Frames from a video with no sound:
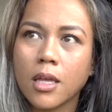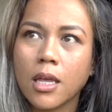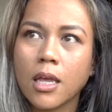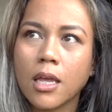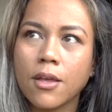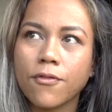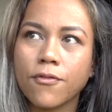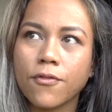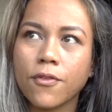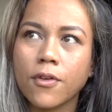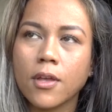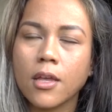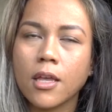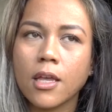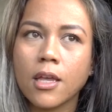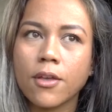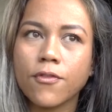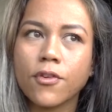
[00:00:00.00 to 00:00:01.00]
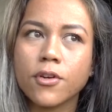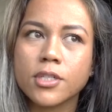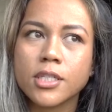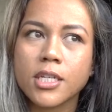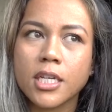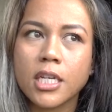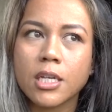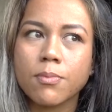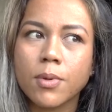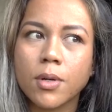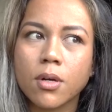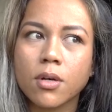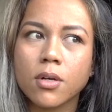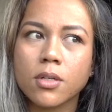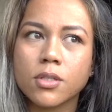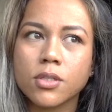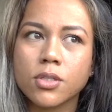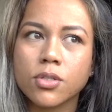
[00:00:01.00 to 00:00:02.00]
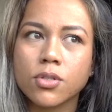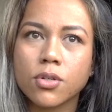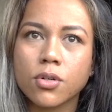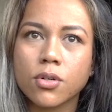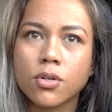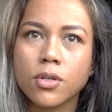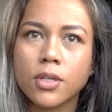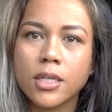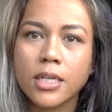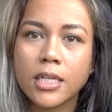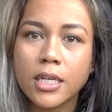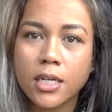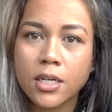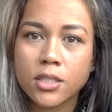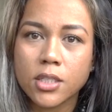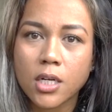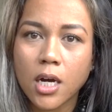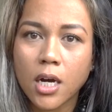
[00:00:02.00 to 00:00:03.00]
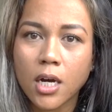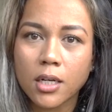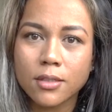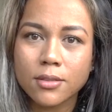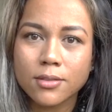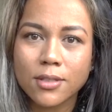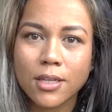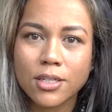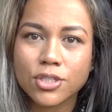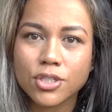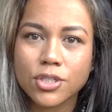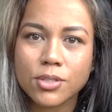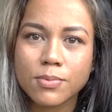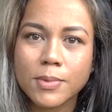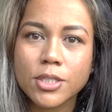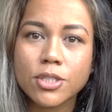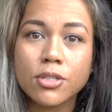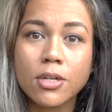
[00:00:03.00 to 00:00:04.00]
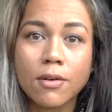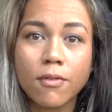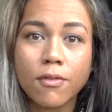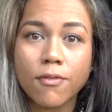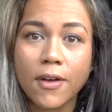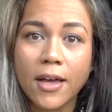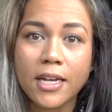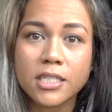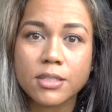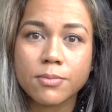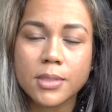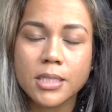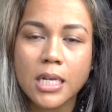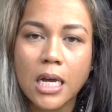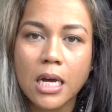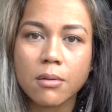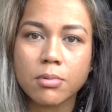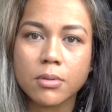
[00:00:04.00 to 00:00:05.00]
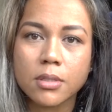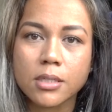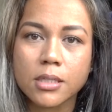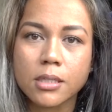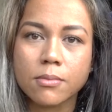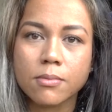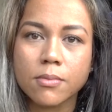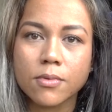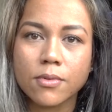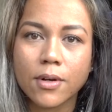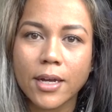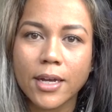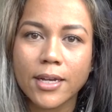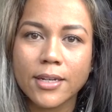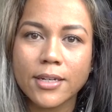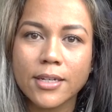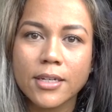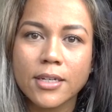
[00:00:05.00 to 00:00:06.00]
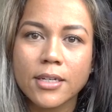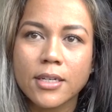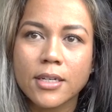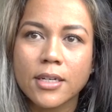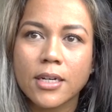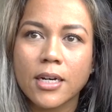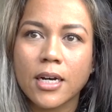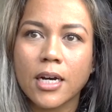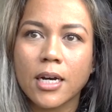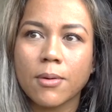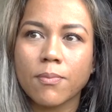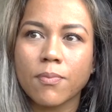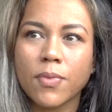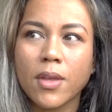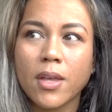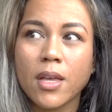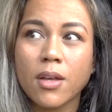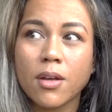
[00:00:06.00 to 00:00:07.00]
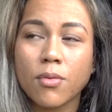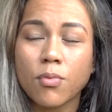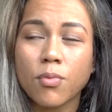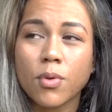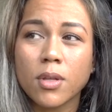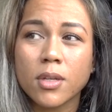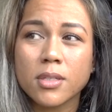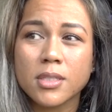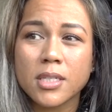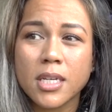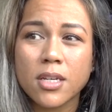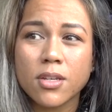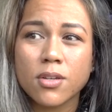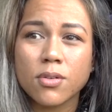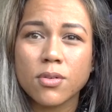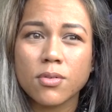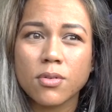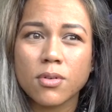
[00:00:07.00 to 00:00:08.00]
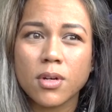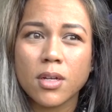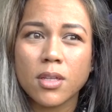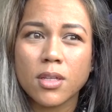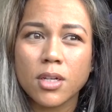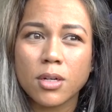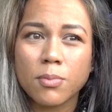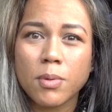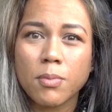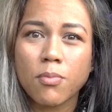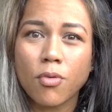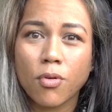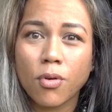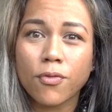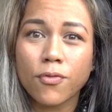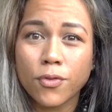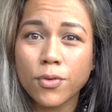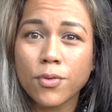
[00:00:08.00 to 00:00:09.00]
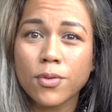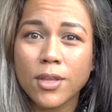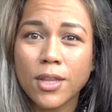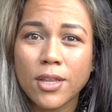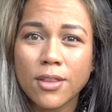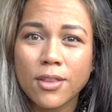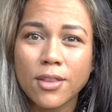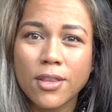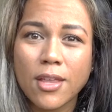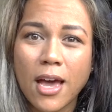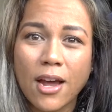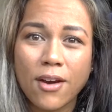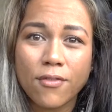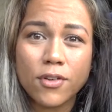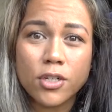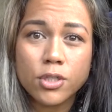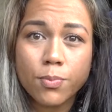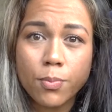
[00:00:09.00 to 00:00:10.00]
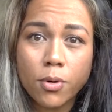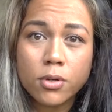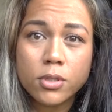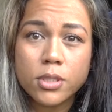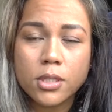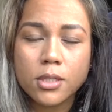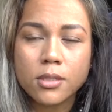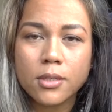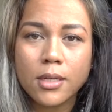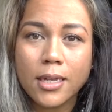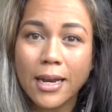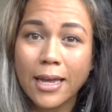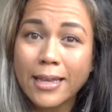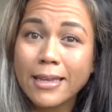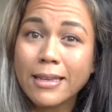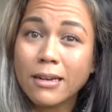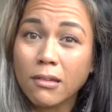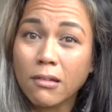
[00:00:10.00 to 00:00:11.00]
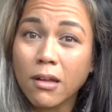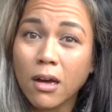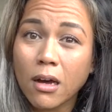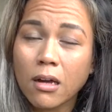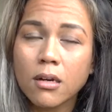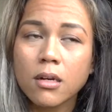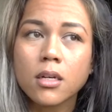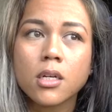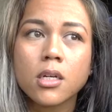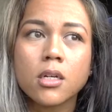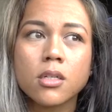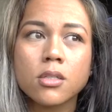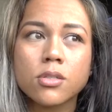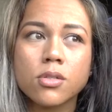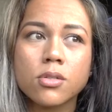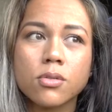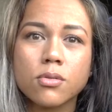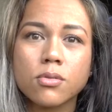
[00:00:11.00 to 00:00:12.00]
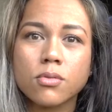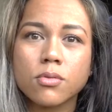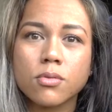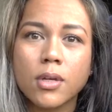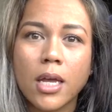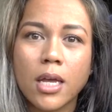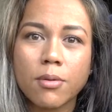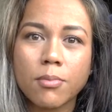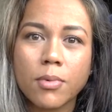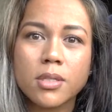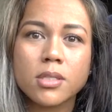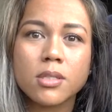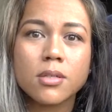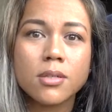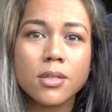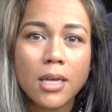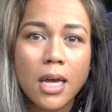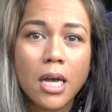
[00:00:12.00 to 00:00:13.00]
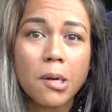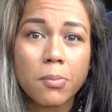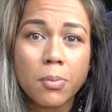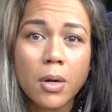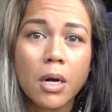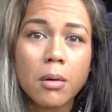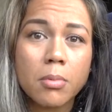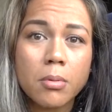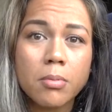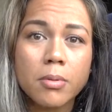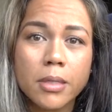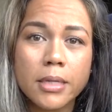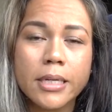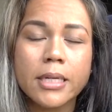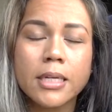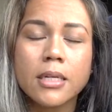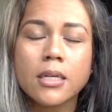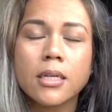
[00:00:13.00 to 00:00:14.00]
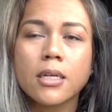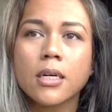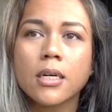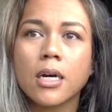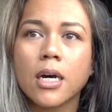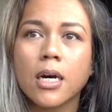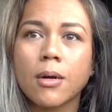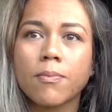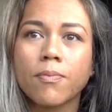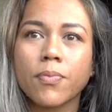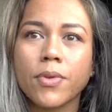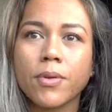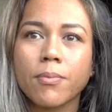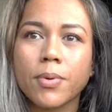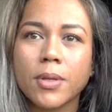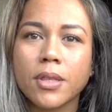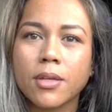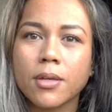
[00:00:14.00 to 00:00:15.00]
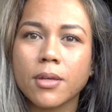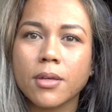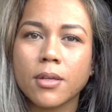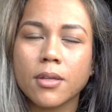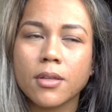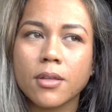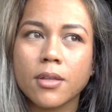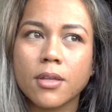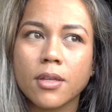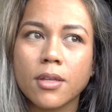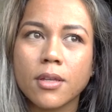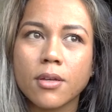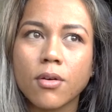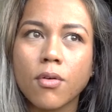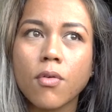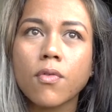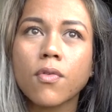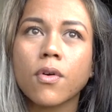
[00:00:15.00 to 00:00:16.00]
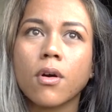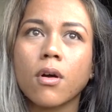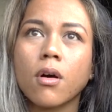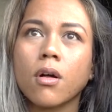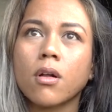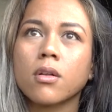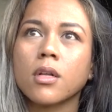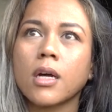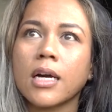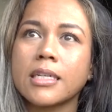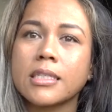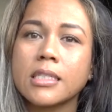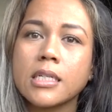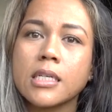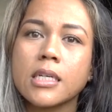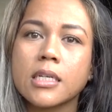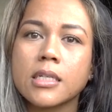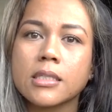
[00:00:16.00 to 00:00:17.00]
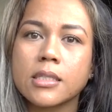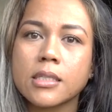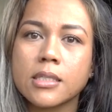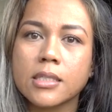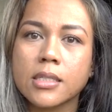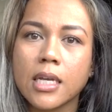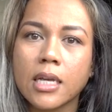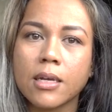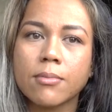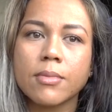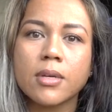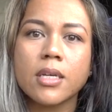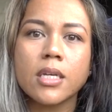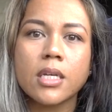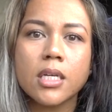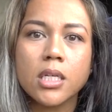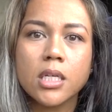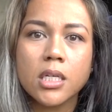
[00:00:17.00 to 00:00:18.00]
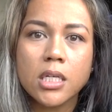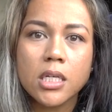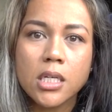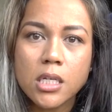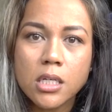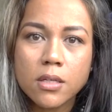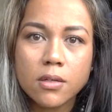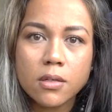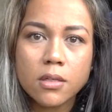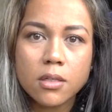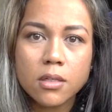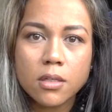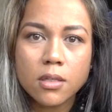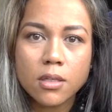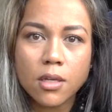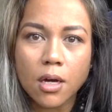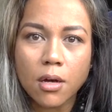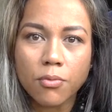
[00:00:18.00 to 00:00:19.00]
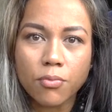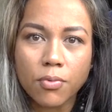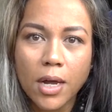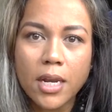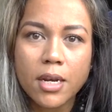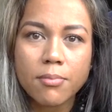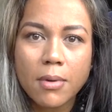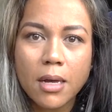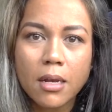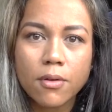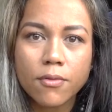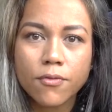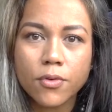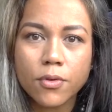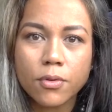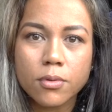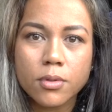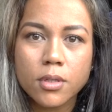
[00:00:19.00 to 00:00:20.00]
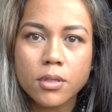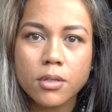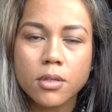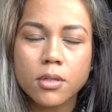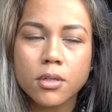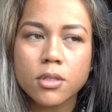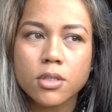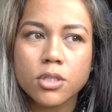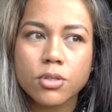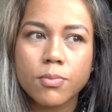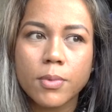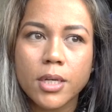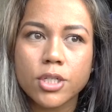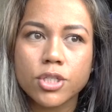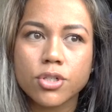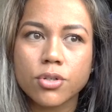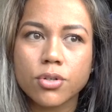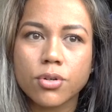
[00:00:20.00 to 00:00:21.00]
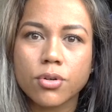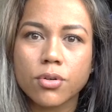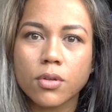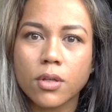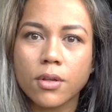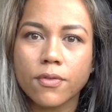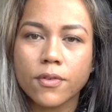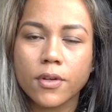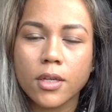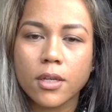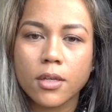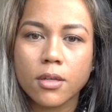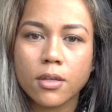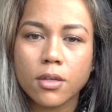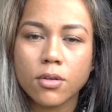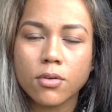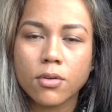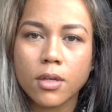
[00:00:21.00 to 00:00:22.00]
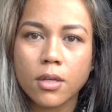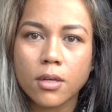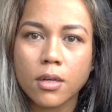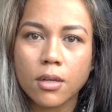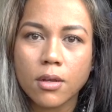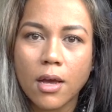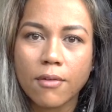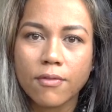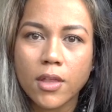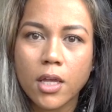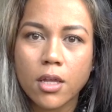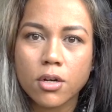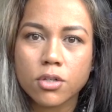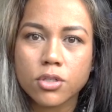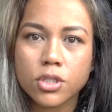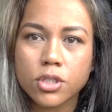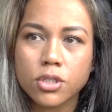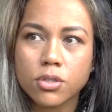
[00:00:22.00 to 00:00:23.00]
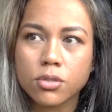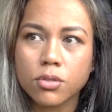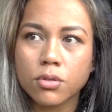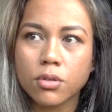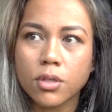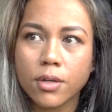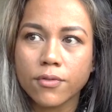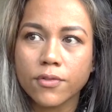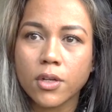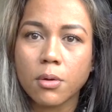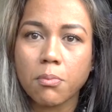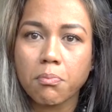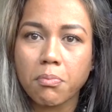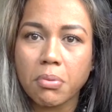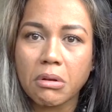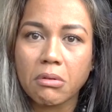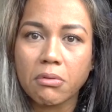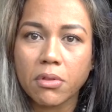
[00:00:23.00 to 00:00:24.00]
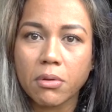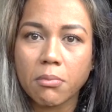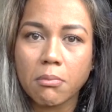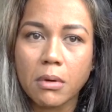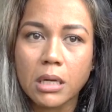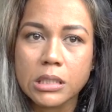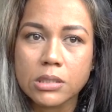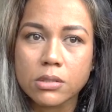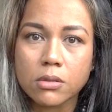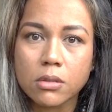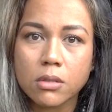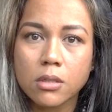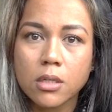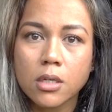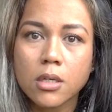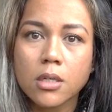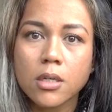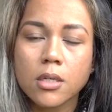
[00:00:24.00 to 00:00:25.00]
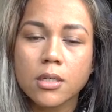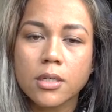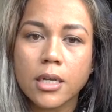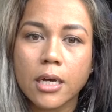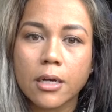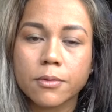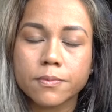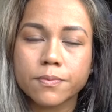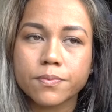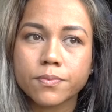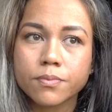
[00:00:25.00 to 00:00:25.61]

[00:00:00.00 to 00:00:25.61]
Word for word: if, if you're skinny because you're eating a ton, that just means you have a fast metabolism, right? Um, will it take you a little bit more food than the average person, and I eat a lot, to gain muscle? Yeah, probably. Um, but the, the overall idea is the same. Eat the right amount of food to make sure you're lifting, you can, you have the energy to lift and build the muscle. Now,